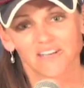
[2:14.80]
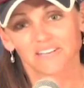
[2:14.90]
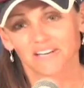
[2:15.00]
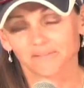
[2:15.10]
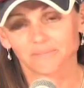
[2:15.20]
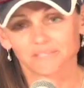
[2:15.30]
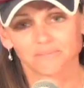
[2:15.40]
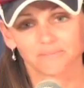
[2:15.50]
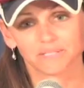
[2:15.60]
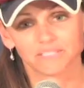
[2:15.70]
Yeah, we,
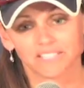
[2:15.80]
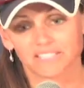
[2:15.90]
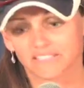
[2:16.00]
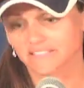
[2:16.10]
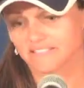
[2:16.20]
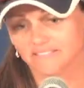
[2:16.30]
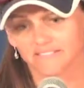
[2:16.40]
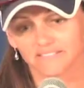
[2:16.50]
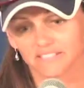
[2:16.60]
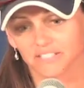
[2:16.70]
we said,
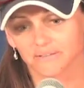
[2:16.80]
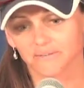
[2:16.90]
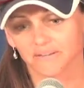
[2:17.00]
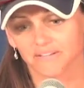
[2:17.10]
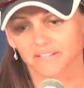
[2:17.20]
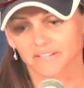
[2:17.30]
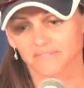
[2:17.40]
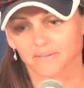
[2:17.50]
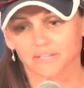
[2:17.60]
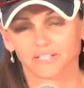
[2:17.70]
you know, I think
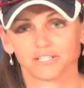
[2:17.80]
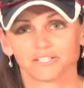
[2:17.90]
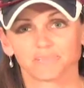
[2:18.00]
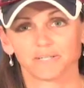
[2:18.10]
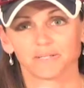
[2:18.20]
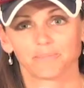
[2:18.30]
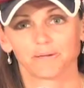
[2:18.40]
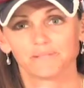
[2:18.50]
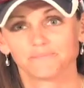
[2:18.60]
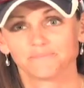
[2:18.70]
everyone here is
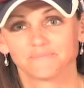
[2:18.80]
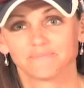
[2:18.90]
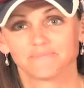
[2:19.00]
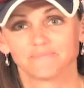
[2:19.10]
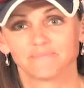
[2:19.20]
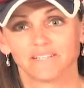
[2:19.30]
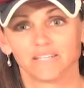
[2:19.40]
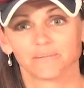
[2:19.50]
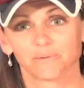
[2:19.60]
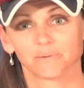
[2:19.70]
beatable.
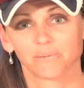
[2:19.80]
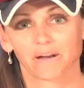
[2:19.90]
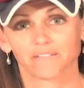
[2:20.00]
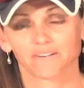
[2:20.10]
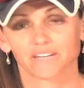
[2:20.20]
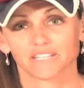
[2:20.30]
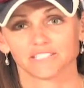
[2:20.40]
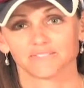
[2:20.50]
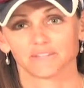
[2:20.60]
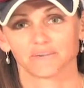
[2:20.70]
And we were proud of our
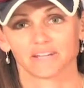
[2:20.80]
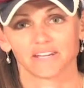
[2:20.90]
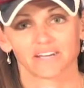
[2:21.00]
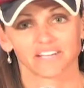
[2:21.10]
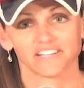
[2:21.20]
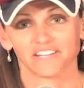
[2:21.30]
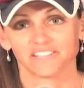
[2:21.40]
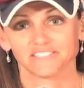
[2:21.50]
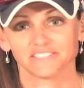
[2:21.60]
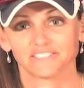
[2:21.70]
kids for the way they hung in
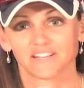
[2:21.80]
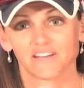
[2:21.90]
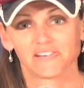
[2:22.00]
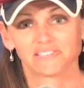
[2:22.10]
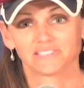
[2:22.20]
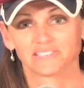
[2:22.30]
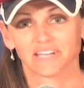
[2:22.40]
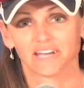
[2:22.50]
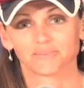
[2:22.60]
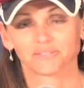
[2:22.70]
there.
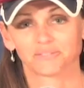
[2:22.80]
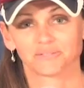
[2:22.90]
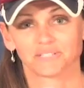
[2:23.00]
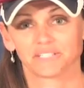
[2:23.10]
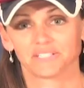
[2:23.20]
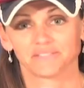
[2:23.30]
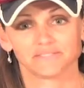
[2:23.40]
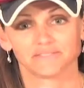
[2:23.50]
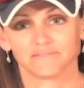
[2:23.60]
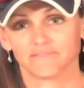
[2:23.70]
They absolutely,
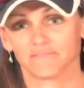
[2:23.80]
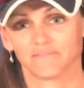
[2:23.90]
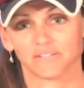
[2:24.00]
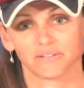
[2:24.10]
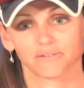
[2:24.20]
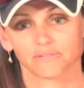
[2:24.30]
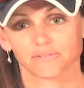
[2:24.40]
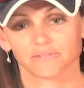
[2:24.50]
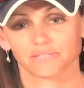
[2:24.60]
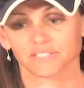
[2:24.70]
you know,
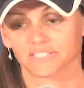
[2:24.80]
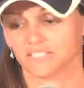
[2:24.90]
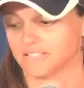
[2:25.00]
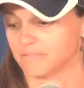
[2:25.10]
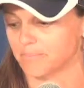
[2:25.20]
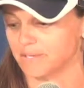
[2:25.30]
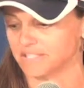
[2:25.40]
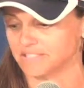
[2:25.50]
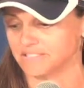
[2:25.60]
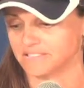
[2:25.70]
Christy and Britt